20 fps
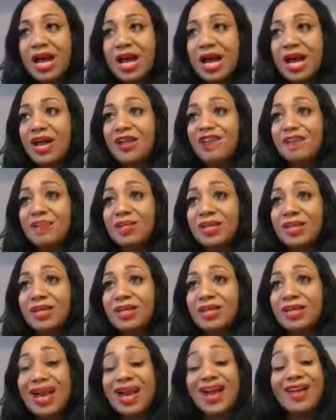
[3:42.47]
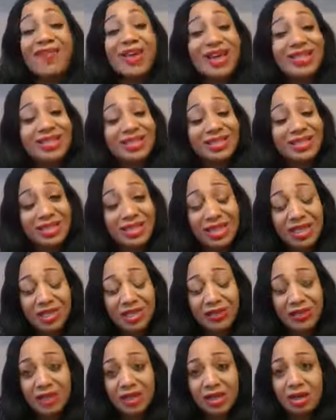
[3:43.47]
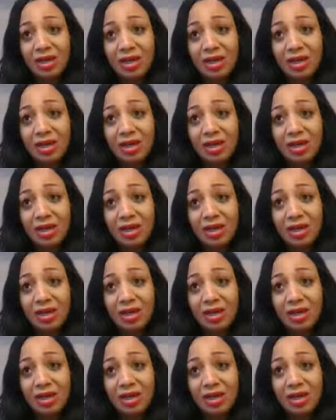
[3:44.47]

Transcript: i've missed i've had to leave